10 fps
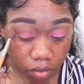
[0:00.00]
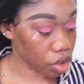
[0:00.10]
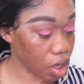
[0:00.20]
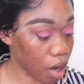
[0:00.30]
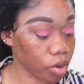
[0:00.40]
So
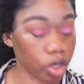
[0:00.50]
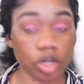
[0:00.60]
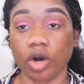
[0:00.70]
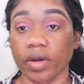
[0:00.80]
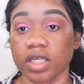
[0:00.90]
now I'm
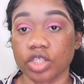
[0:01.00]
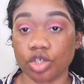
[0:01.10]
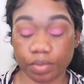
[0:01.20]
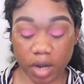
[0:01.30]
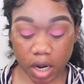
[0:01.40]
gonna go
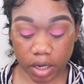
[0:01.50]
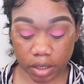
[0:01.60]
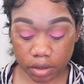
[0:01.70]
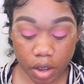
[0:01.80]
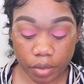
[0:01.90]
into
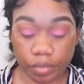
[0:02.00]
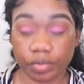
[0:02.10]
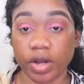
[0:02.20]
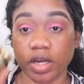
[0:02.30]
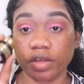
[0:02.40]
my
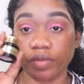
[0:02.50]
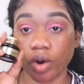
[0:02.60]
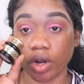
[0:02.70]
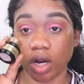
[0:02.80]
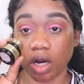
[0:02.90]
Pretty
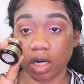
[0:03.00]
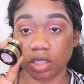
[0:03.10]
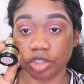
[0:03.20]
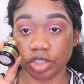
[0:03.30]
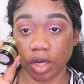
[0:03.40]

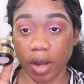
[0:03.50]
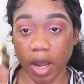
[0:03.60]
Vulgar gel